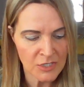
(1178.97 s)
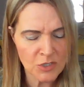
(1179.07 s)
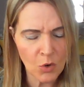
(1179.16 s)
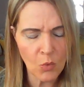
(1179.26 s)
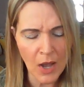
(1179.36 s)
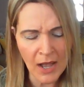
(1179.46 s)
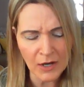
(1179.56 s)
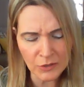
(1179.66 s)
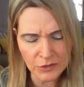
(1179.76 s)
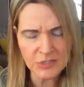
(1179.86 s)
So,
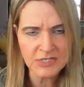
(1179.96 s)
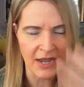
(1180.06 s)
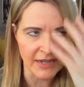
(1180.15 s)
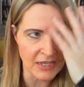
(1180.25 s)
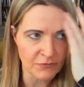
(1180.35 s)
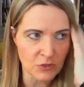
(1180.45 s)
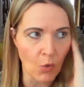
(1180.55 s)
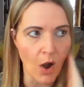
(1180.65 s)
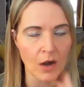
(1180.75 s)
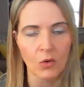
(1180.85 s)
uh, Ur sign, if
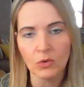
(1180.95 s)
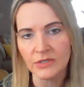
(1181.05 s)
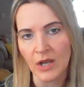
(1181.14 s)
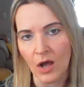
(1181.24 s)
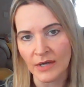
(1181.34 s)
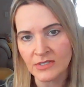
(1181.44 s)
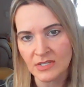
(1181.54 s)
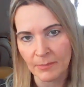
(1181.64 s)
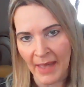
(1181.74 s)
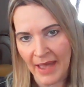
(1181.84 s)
you are holding on to
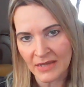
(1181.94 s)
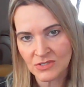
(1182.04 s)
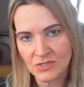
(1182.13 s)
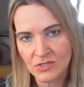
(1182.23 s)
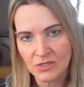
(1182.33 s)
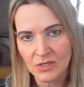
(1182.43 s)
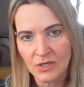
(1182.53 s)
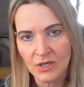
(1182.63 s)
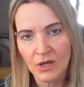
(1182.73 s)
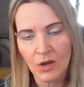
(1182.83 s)
the past,
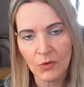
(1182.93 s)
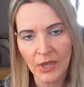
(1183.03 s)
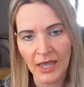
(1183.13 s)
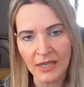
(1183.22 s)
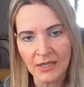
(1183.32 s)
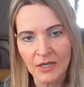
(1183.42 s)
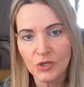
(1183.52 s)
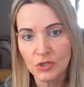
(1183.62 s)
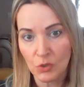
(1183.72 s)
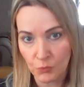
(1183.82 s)
okay,
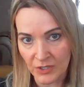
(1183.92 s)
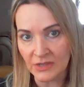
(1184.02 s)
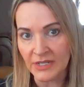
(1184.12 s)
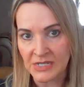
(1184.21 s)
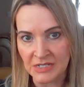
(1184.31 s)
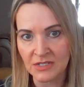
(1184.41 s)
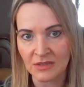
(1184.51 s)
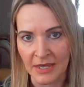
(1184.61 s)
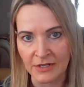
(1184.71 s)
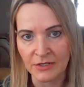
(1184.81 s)
you really need to
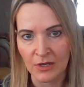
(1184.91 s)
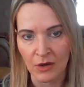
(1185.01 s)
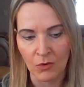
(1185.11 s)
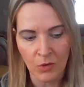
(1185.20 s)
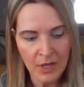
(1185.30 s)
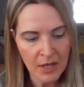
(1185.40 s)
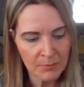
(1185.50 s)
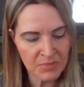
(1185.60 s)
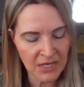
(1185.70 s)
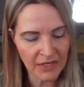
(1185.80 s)
let it go
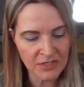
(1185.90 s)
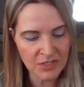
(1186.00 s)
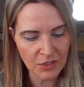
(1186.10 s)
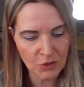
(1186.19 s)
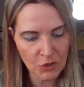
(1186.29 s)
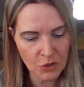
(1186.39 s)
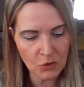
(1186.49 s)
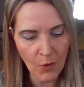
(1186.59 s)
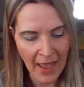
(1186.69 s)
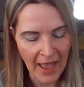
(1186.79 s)
because
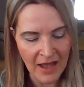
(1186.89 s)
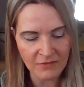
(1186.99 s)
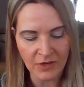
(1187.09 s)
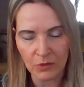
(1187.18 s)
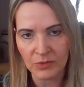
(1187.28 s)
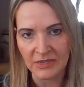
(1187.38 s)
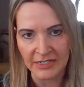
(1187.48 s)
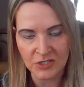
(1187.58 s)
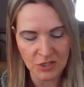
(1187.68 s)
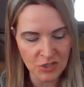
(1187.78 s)
you have a
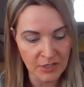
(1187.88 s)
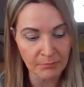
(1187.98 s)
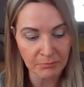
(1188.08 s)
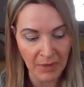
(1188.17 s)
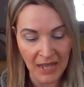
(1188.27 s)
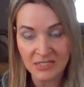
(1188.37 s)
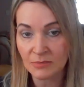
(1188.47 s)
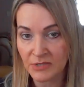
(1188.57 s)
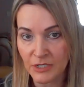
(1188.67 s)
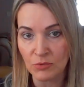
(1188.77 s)
relationship,
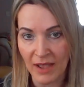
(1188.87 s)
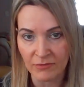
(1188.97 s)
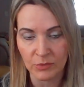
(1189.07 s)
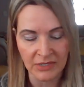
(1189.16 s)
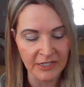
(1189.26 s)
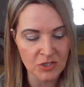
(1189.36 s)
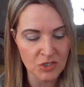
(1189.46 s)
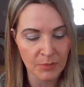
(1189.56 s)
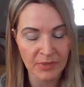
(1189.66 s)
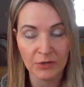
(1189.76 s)
possibly you have a
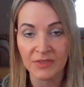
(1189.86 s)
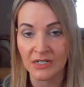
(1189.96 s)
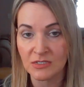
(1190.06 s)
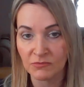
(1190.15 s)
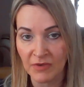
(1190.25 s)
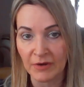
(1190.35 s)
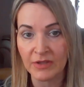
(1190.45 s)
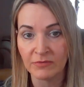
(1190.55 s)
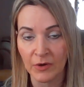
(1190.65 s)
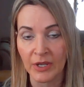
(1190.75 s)
relationship here that is
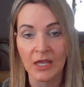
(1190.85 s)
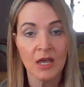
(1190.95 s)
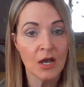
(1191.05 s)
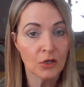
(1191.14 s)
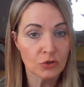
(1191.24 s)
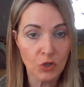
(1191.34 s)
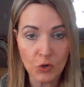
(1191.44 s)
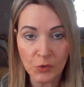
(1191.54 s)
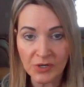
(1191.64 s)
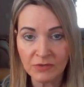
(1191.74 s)
very, very
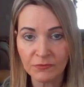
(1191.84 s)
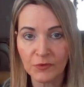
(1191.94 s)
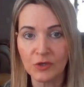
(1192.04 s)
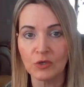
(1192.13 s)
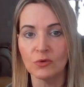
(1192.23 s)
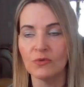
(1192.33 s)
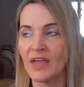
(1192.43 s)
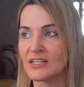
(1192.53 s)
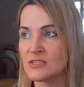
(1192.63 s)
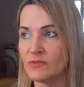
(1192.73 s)
lucrative for you,
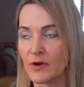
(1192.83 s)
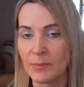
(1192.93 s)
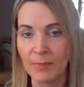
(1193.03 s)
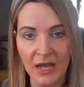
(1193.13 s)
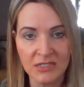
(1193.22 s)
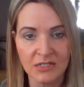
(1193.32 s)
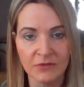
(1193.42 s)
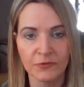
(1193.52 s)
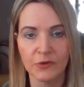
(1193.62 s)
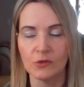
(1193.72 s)
that's very
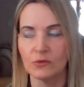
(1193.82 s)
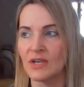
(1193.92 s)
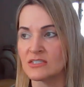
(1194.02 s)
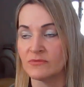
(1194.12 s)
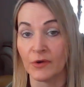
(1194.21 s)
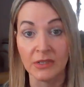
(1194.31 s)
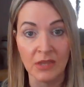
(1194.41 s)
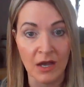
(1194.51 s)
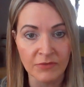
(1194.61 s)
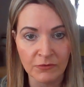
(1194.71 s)
positive for you, that's very
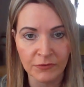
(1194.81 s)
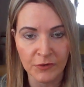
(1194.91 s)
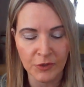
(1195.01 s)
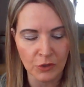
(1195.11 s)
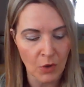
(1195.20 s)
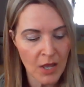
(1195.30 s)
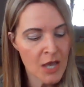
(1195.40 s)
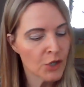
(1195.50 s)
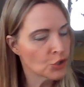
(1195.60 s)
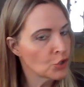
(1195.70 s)
loving for you.
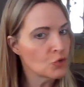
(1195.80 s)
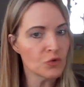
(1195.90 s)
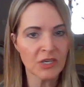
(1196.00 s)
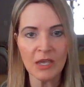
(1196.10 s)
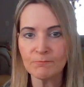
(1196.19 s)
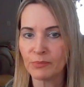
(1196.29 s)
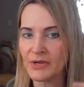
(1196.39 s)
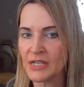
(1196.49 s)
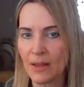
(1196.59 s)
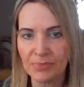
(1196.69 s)
You keep
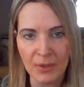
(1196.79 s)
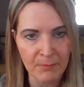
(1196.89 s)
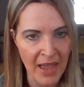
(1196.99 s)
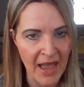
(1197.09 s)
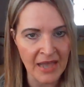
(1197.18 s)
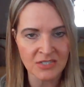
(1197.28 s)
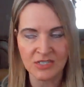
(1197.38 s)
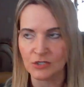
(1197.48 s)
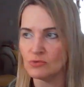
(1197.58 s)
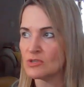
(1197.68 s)
bringing up the
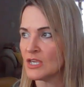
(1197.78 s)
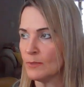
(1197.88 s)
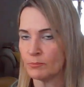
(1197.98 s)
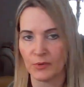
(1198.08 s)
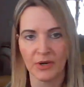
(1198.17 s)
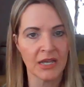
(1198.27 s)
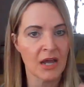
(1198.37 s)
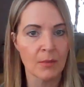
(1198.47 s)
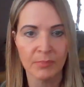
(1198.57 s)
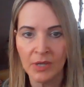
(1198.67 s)
past and you keep bringing
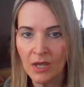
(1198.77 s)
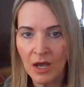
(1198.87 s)
up